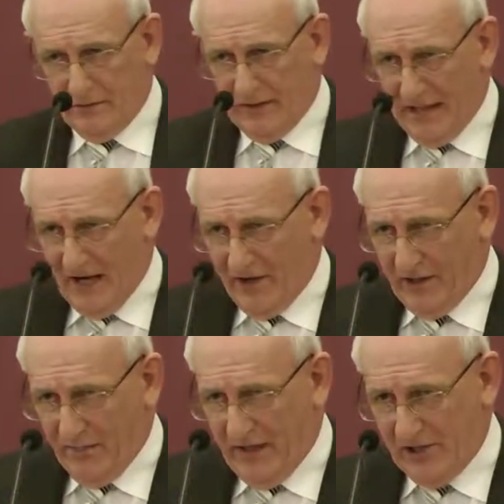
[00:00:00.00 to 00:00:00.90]

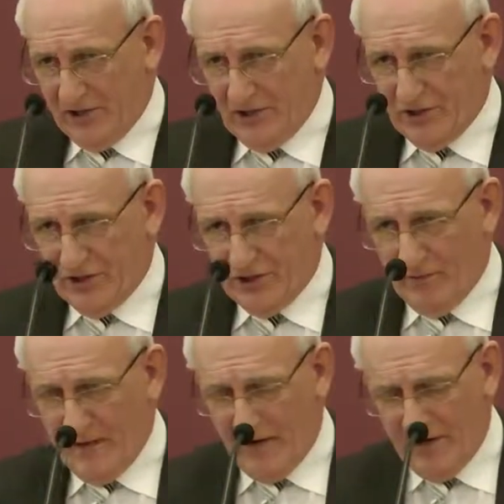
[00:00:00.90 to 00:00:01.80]
regarding patience in
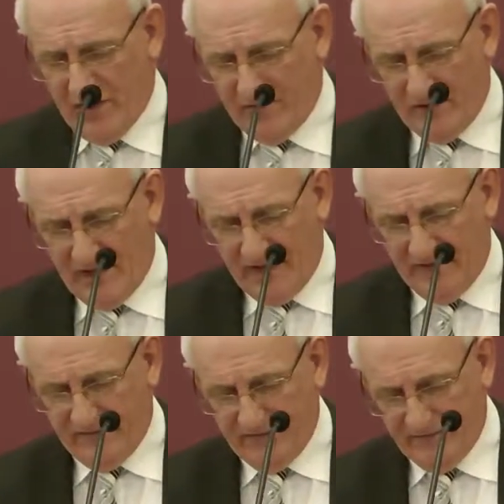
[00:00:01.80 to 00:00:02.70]
some area of your
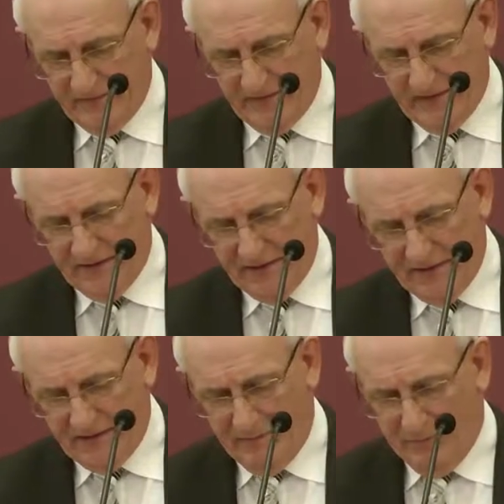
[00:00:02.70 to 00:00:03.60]
life,
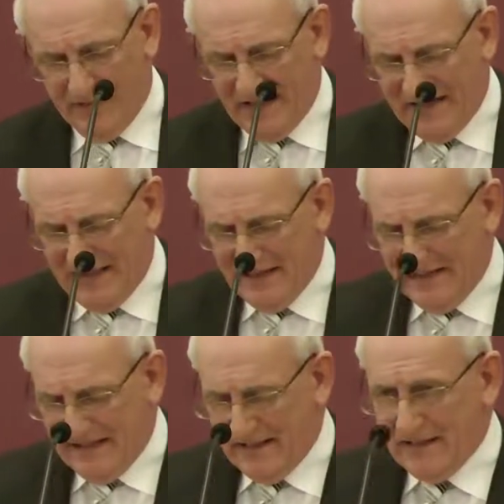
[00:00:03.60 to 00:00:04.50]
be
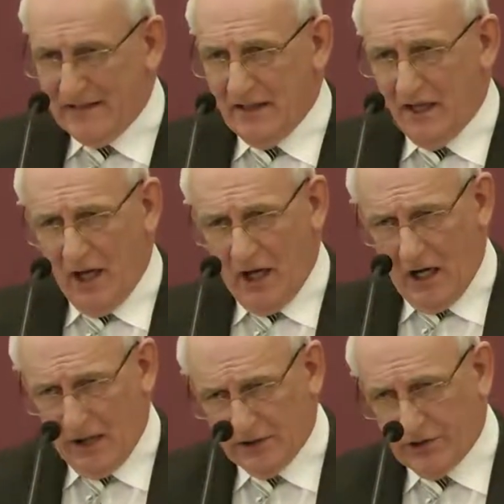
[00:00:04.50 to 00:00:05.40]
ye
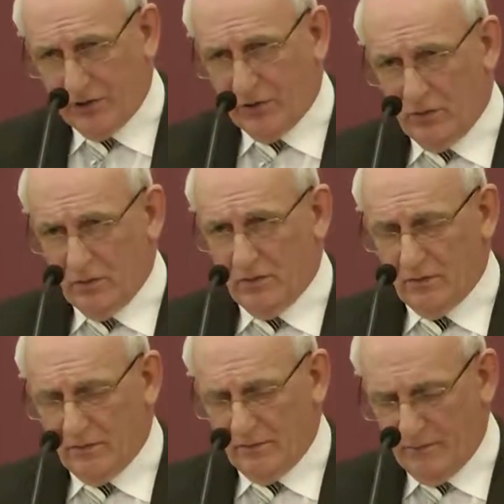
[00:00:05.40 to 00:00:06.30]
also
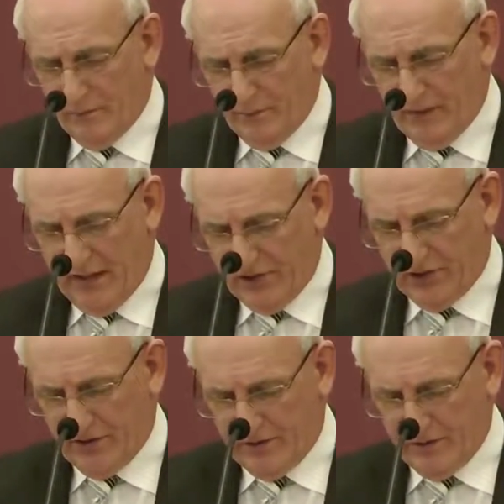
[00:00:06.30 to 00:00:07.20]
patient.